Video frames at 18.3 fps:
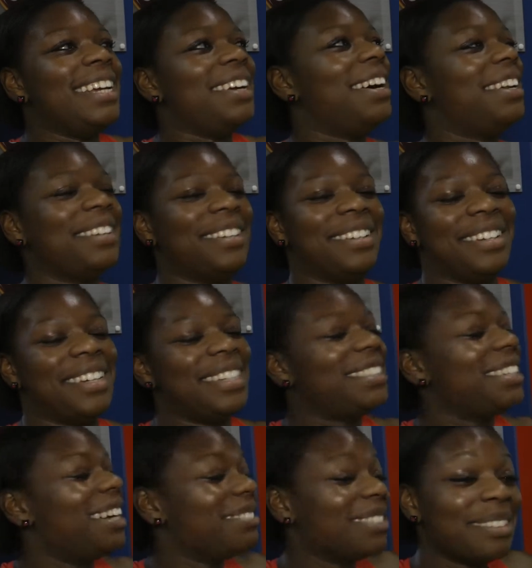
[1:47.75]
I don't know,
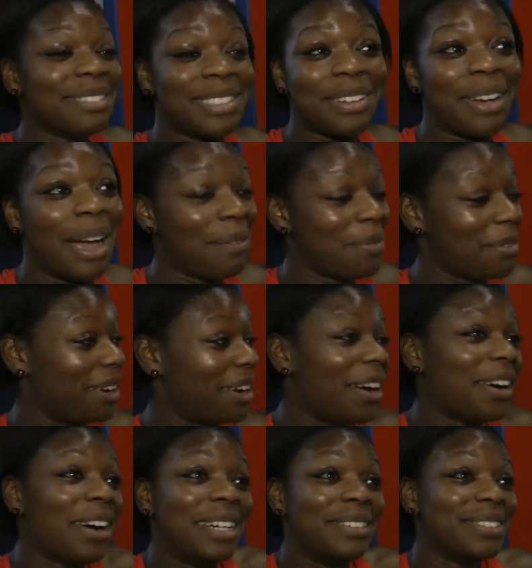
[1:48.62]
I'm so happy right
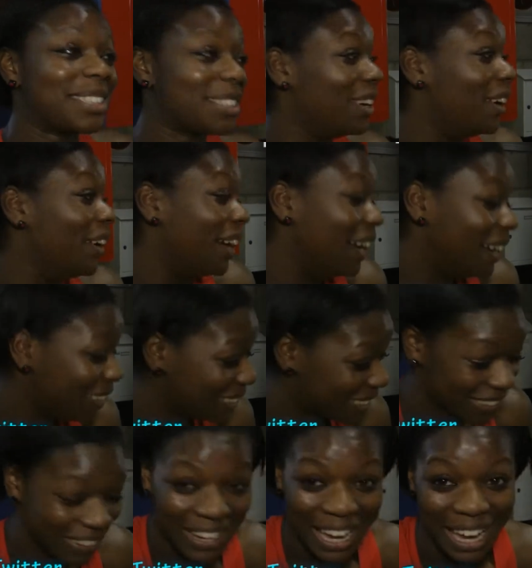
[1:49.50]
now, I can't even talk.
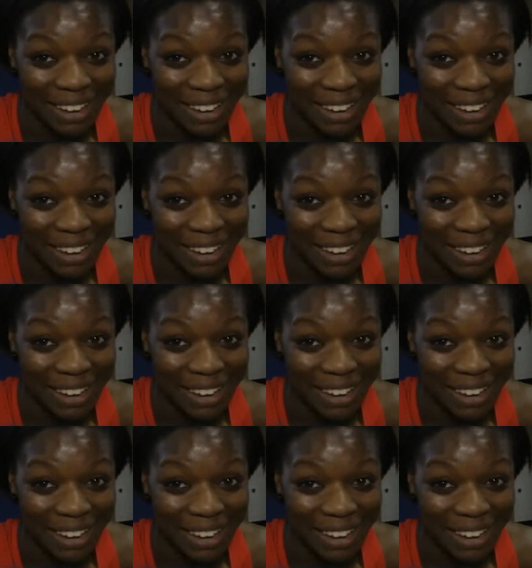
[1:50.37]
At